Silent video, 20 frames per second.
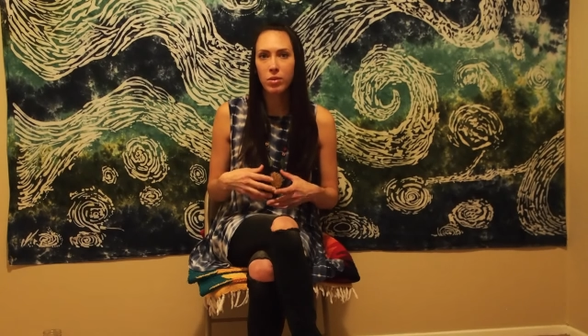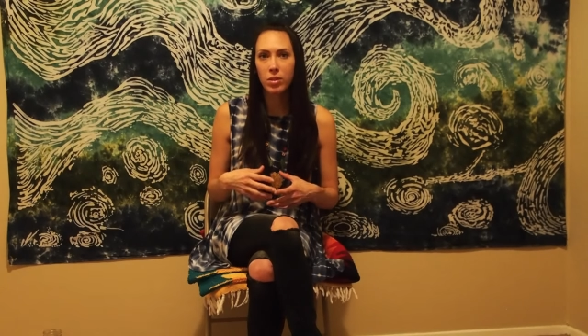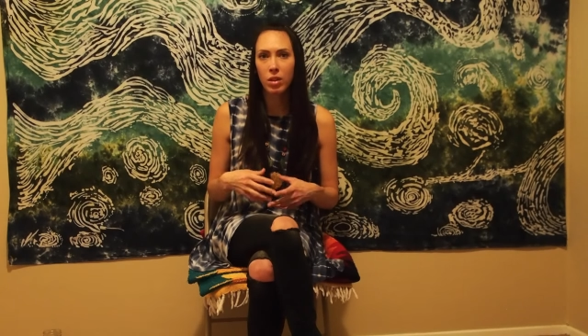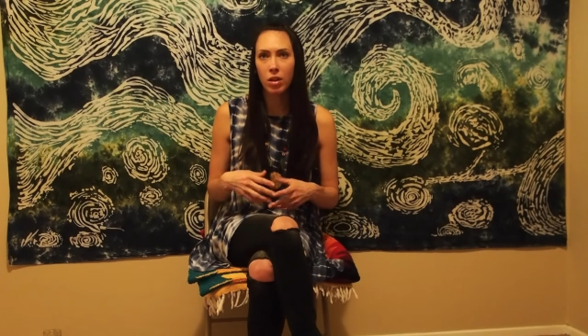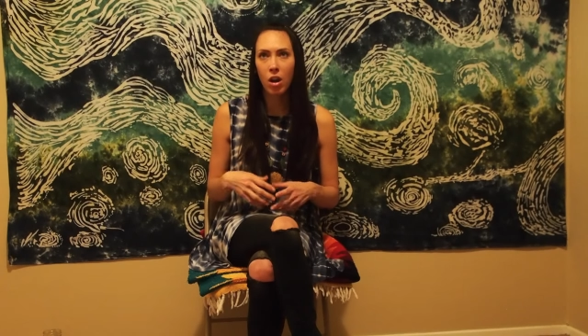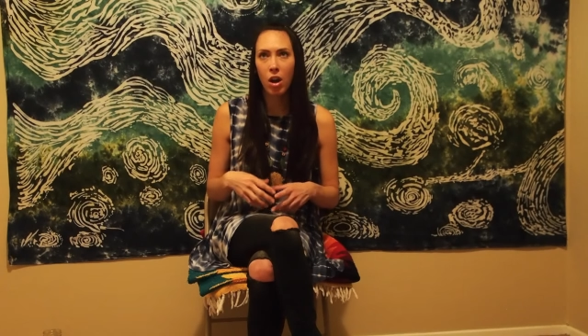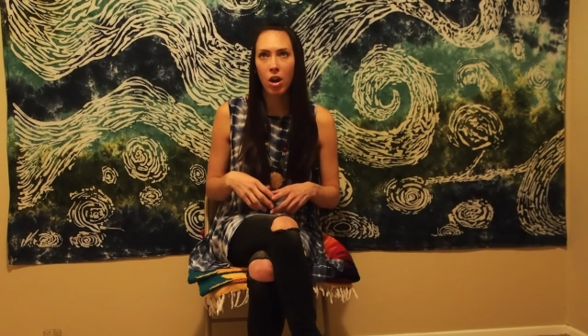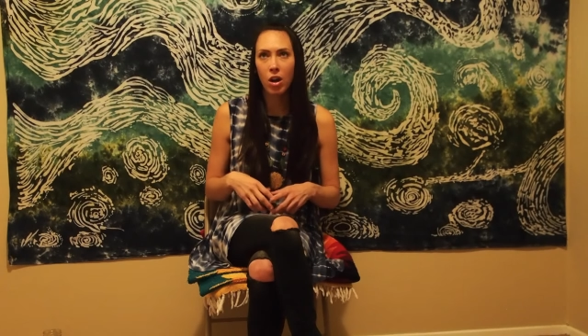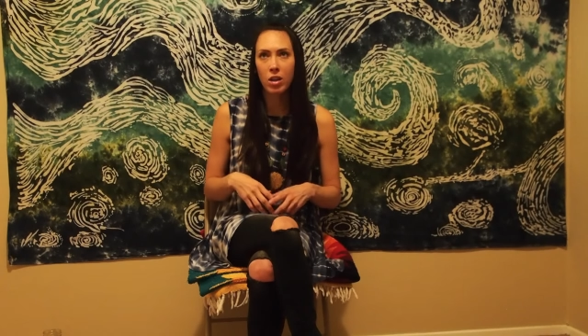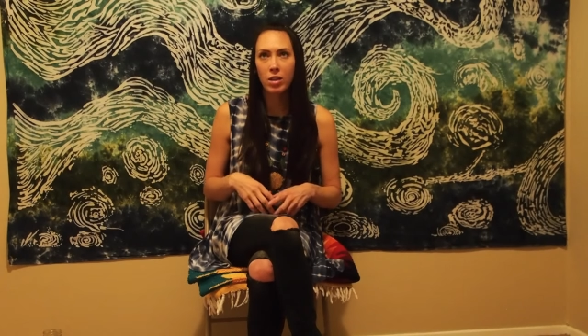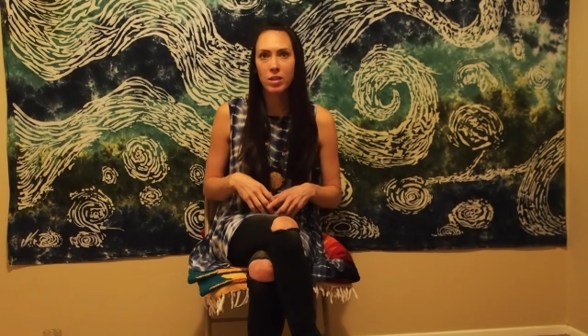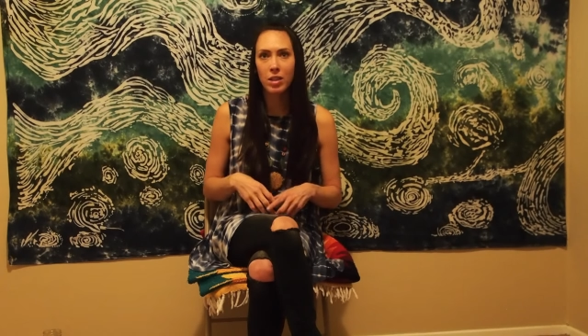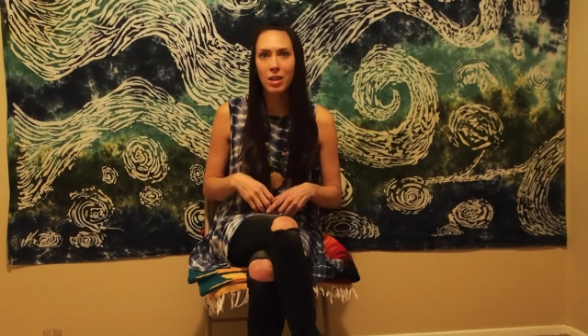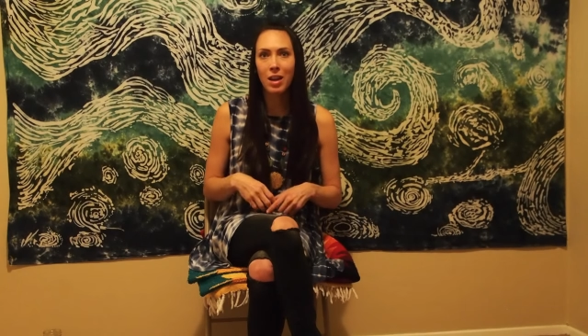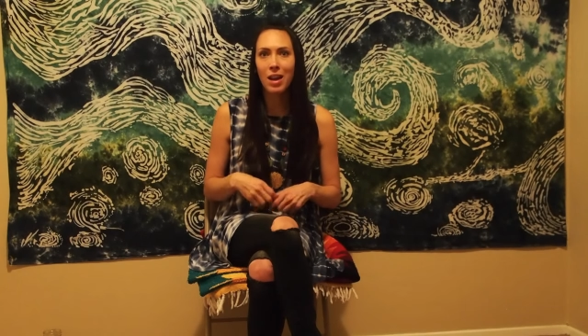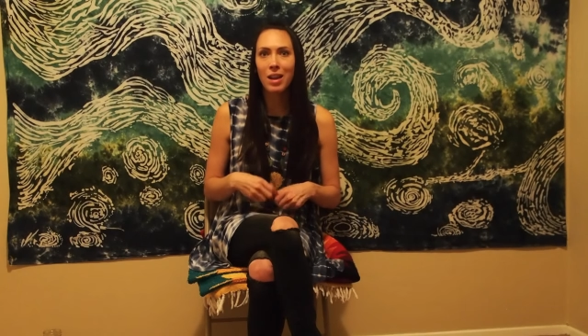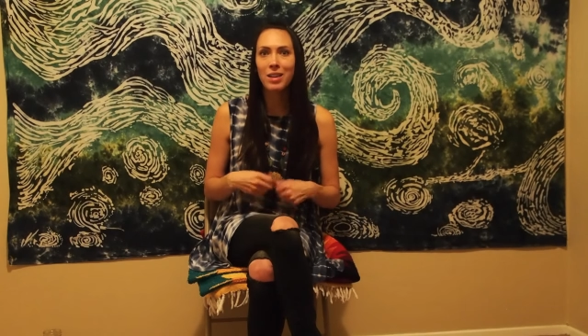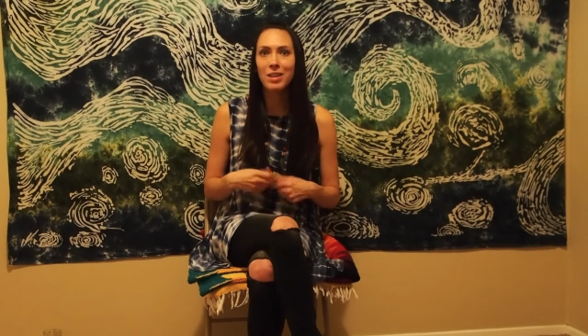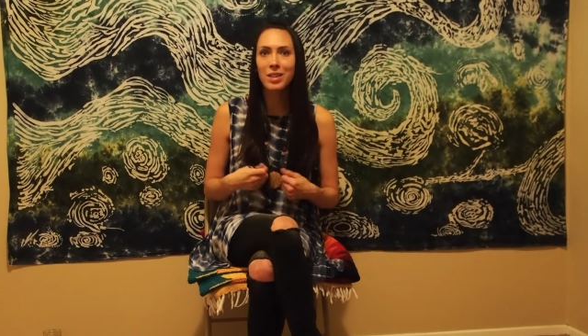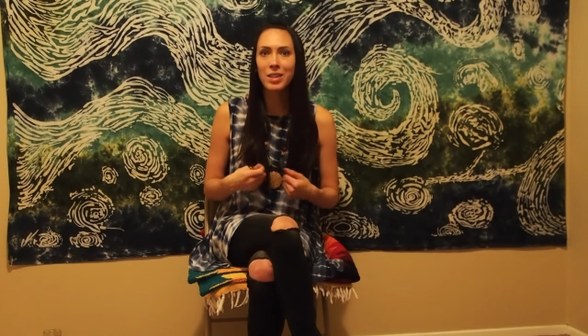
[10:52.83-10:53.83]
sankharas and
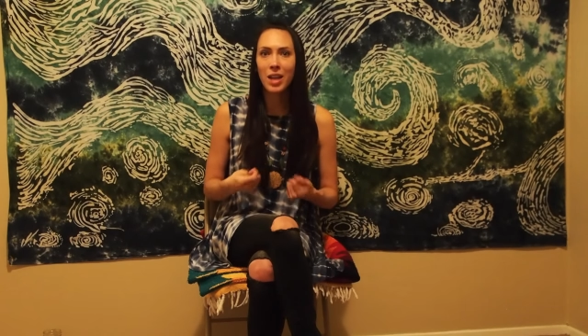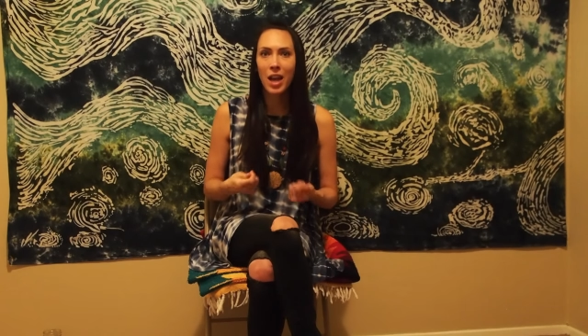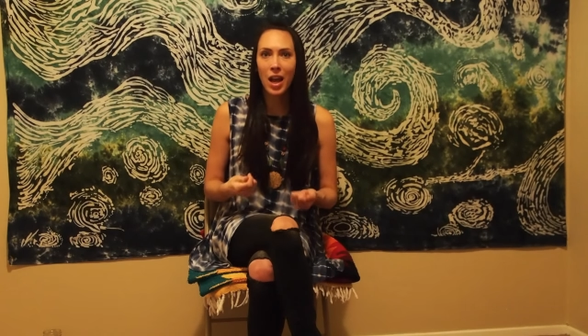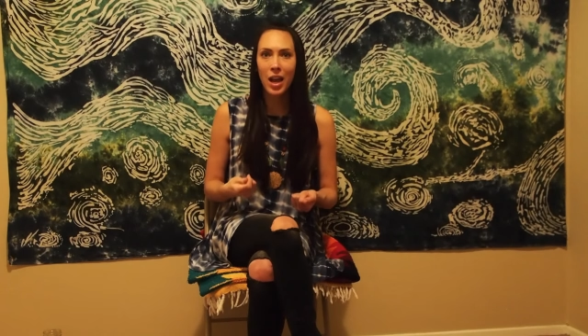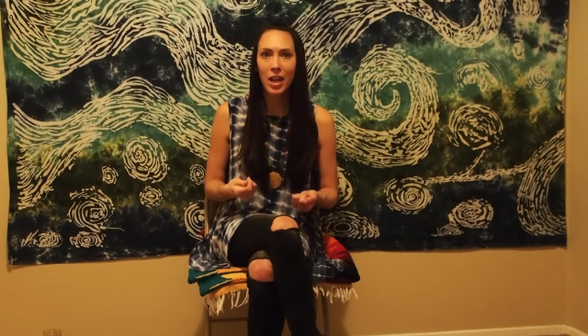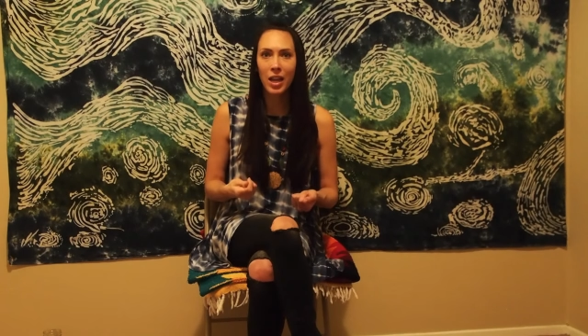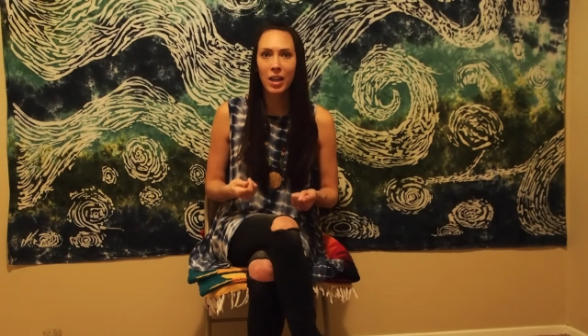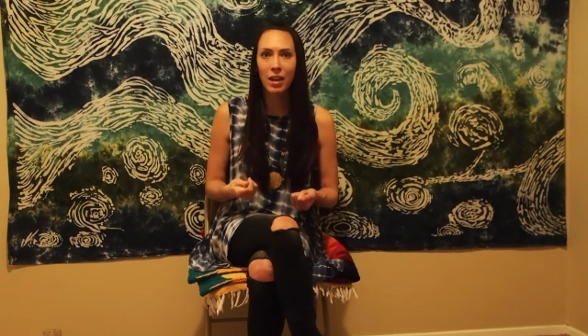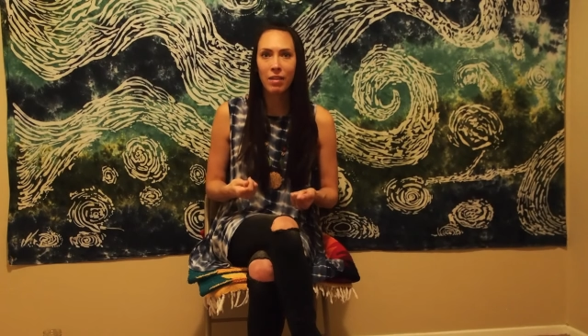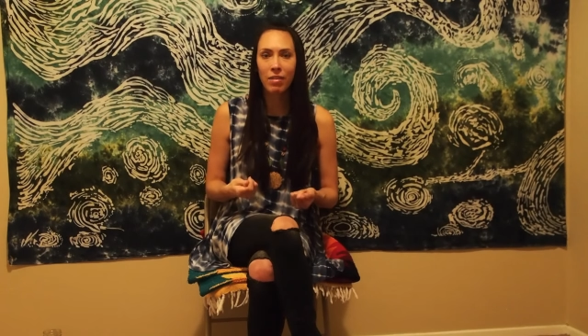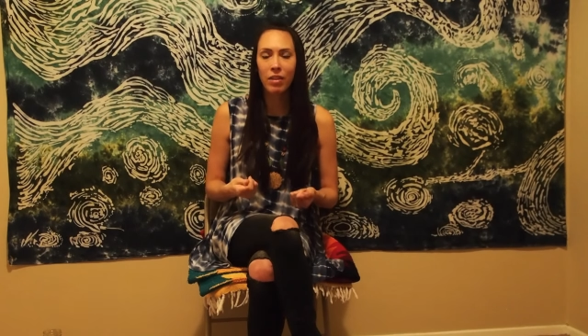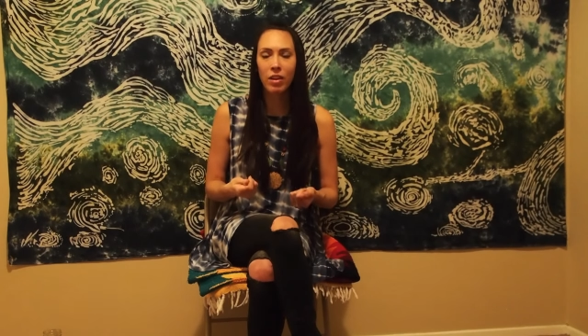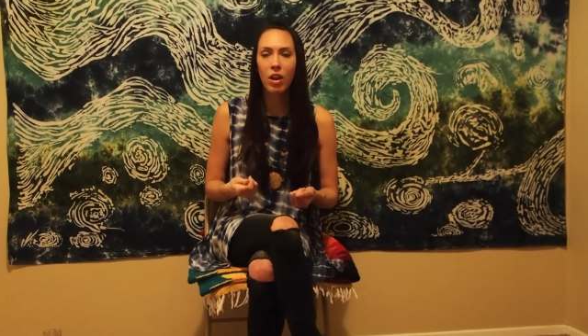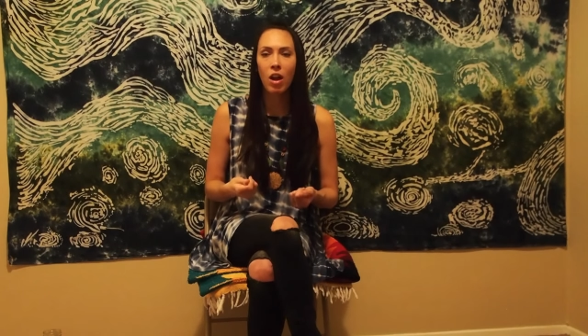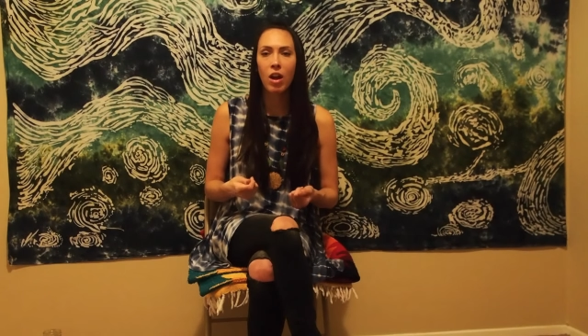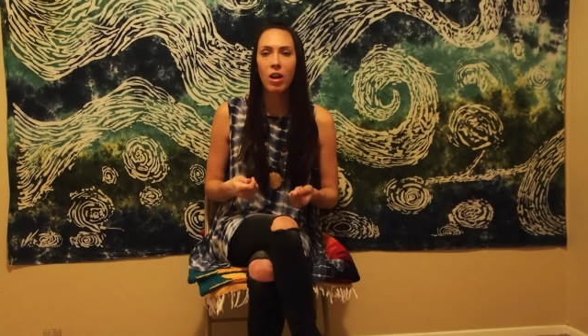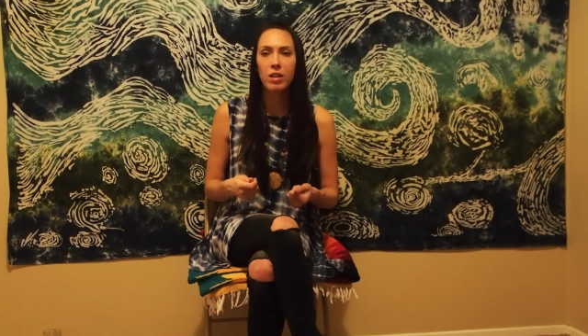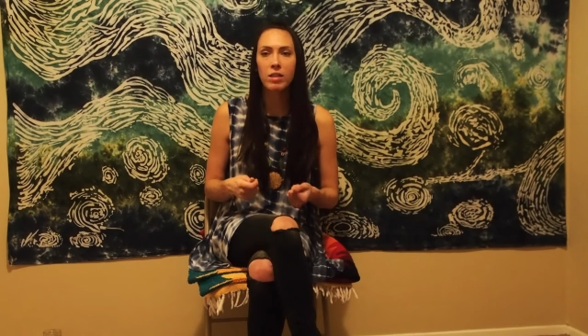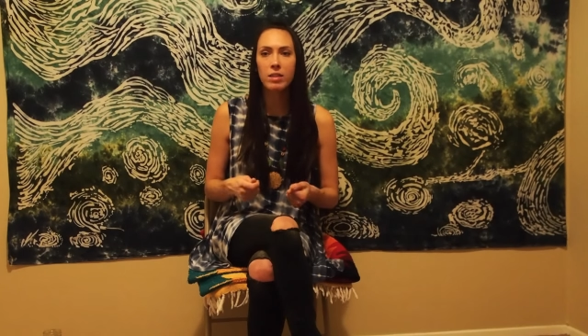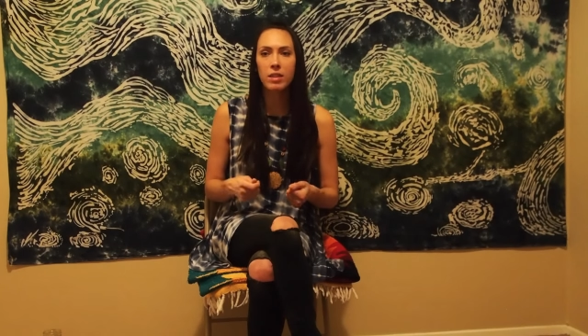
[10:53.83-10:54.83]
untying the
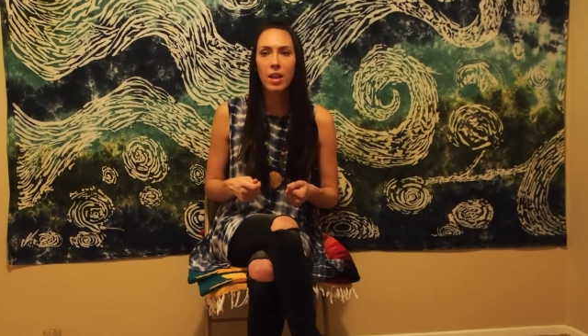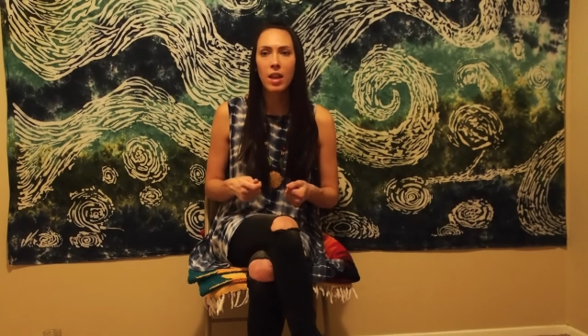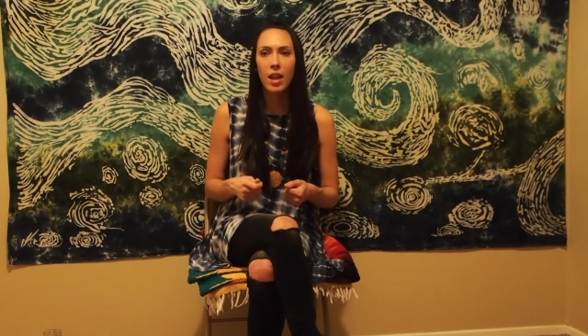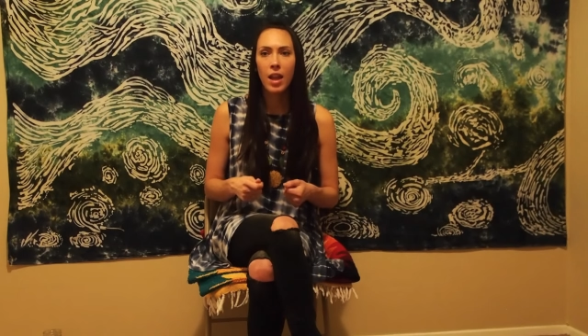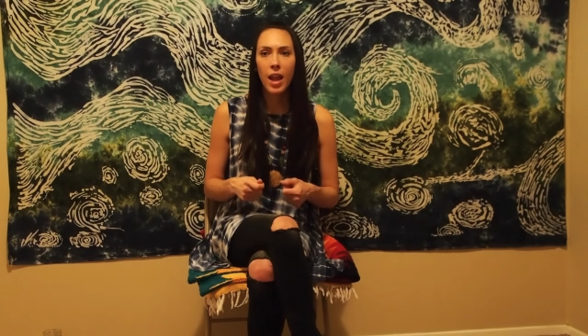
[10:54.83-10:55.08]
knots.